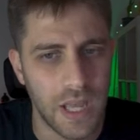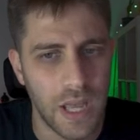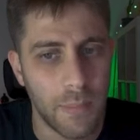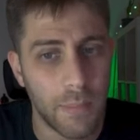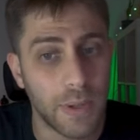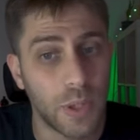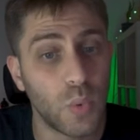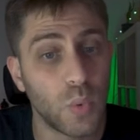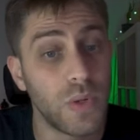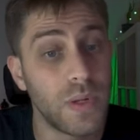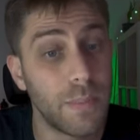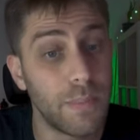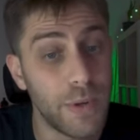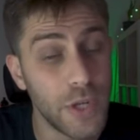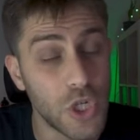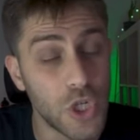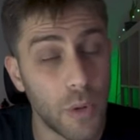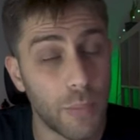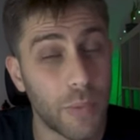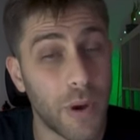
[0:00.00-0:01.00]
but with the
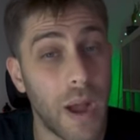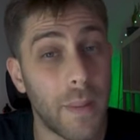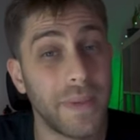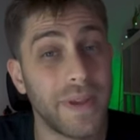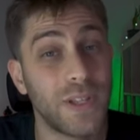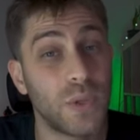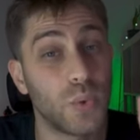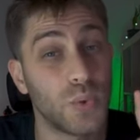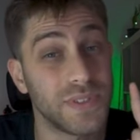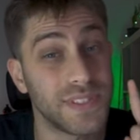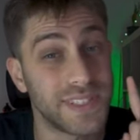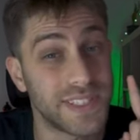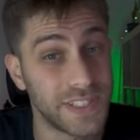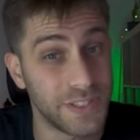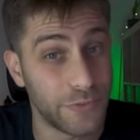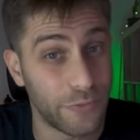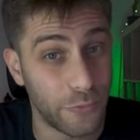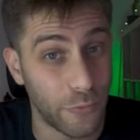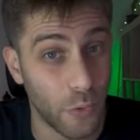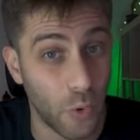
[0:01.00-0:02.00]
bishop coming to
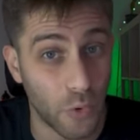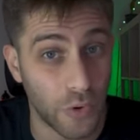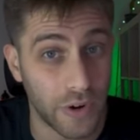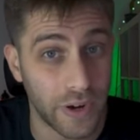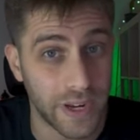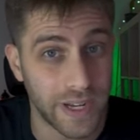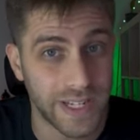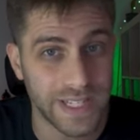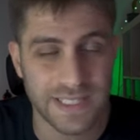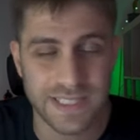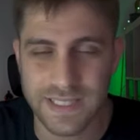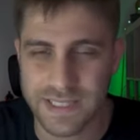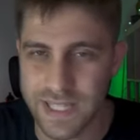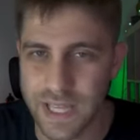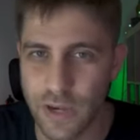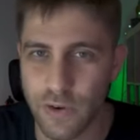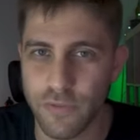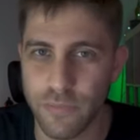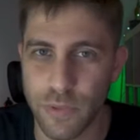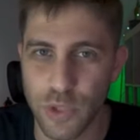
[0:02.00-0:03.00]
c4
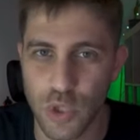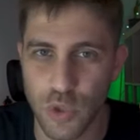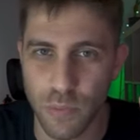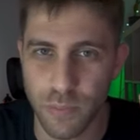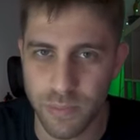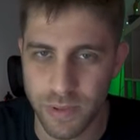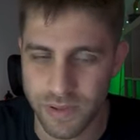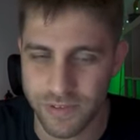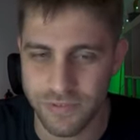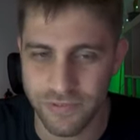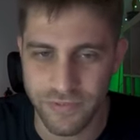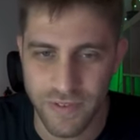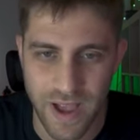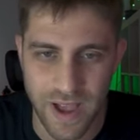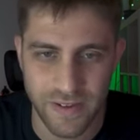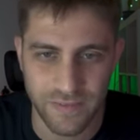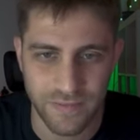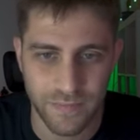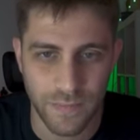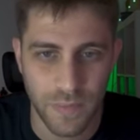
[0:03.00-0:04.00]
instead of bishop
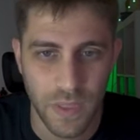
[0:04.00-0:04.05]
b5.